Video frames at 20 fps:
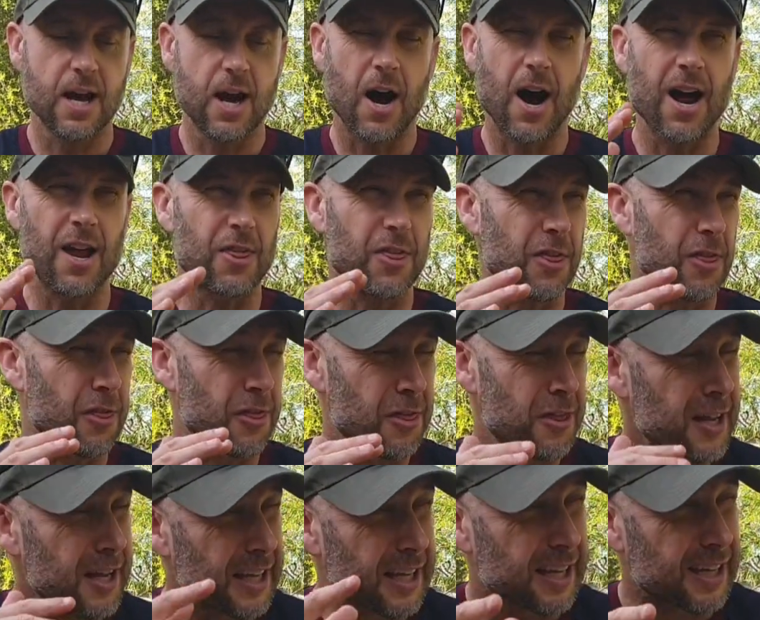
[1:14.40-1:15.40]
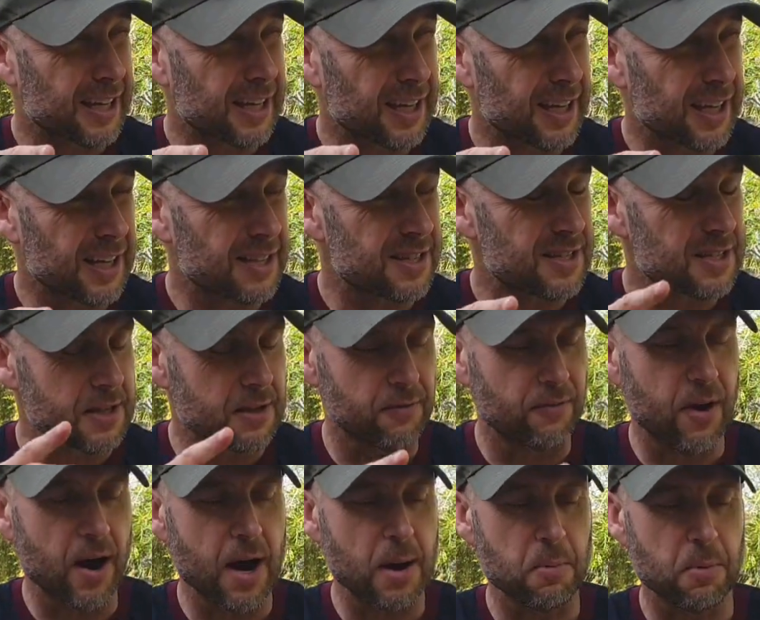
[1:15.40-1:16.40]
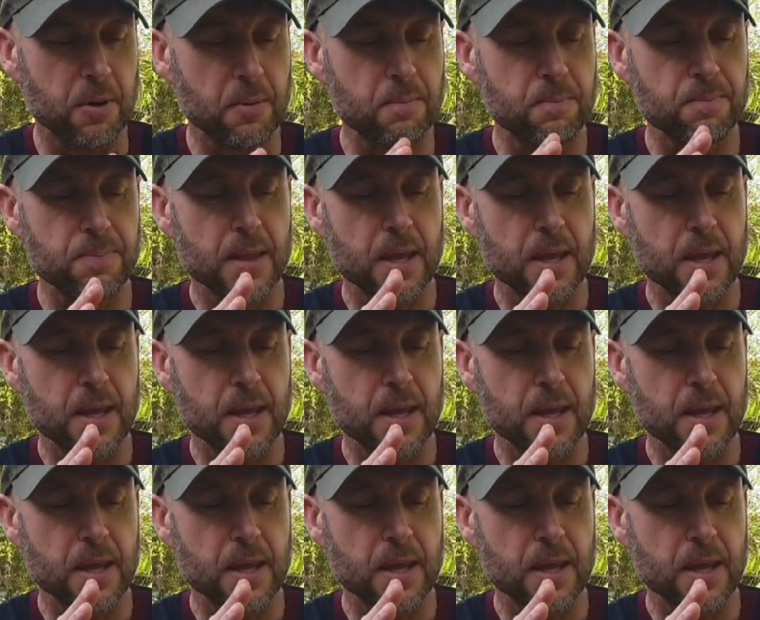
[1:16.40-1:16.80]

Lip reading: I think it's the Vibram